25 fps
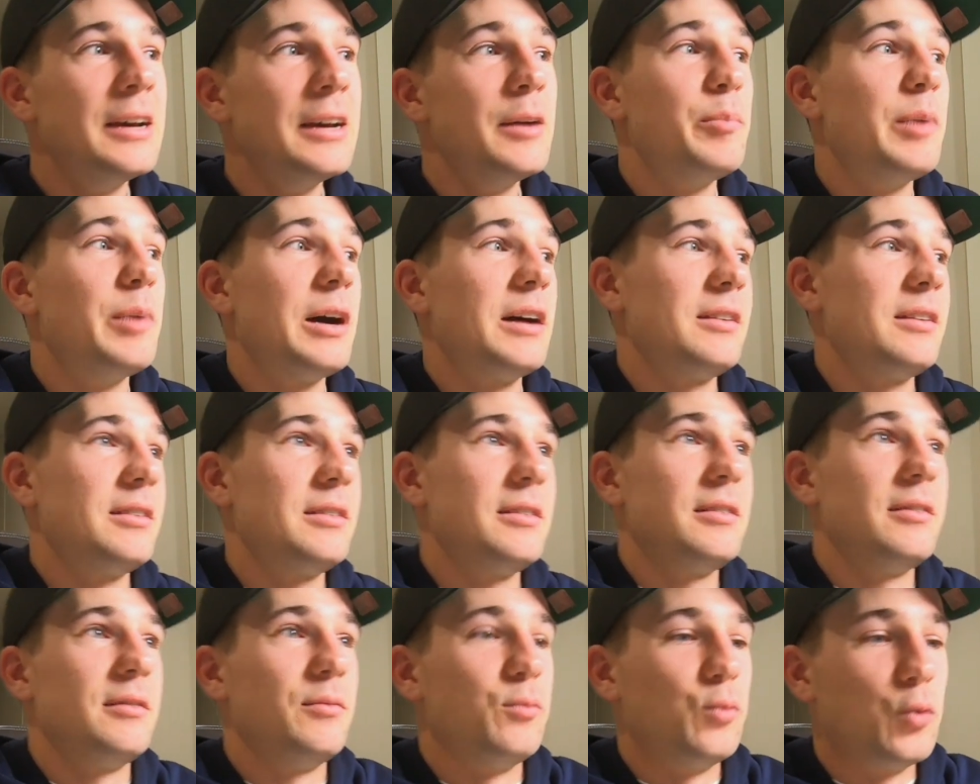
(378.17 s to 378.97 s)
but
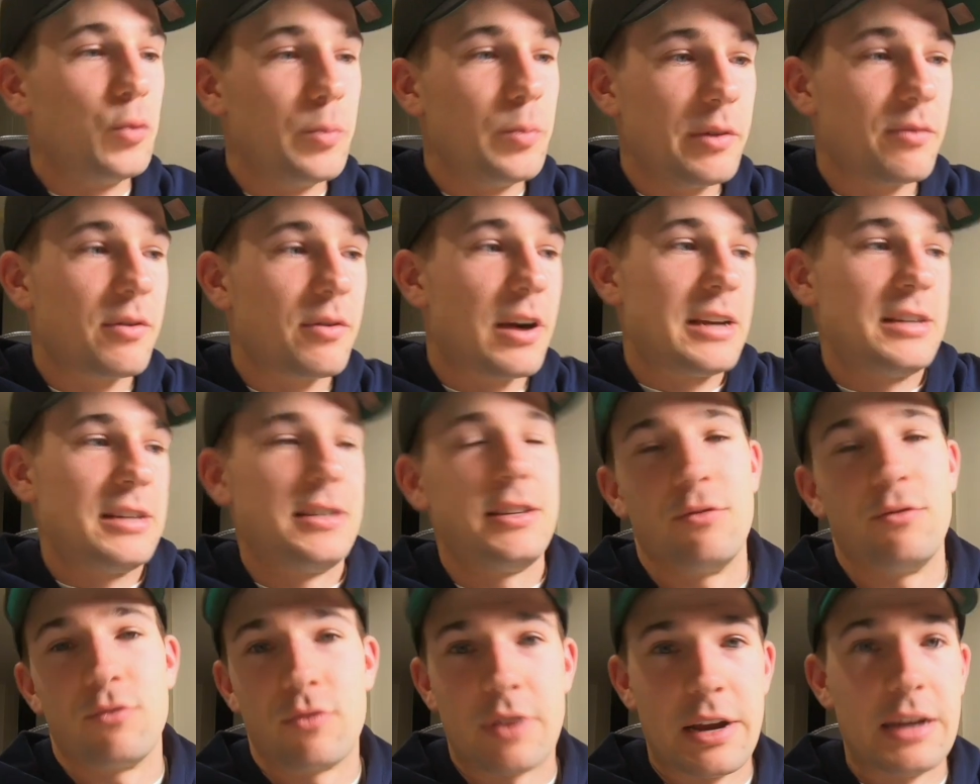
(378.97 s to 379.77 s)
will be
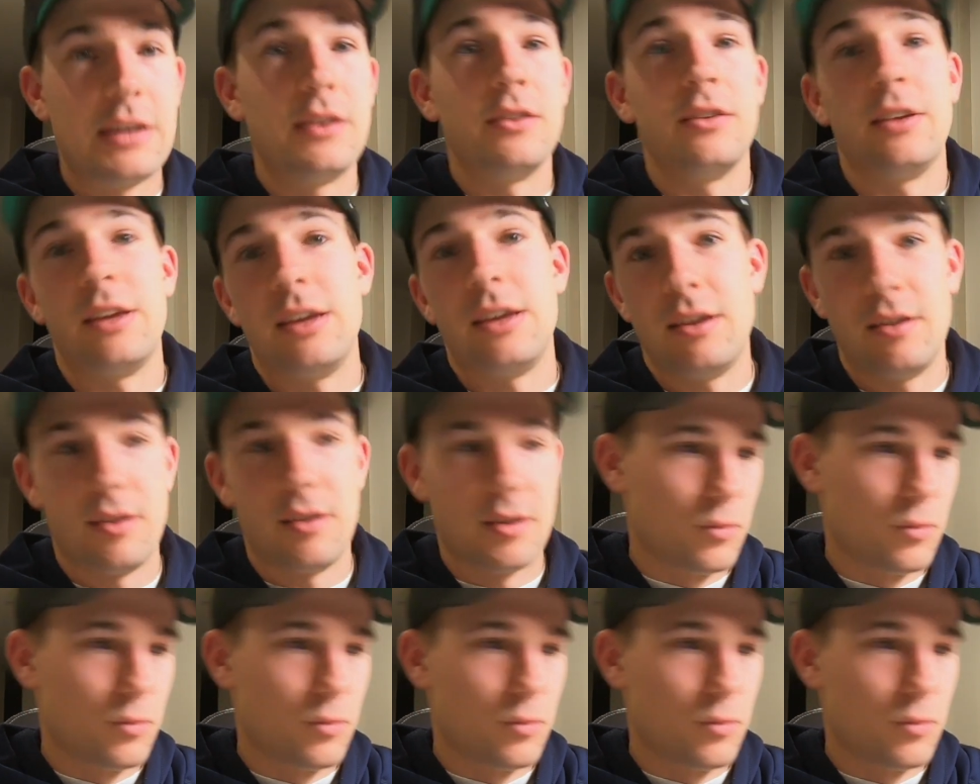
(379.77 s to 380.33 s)
racing regularly,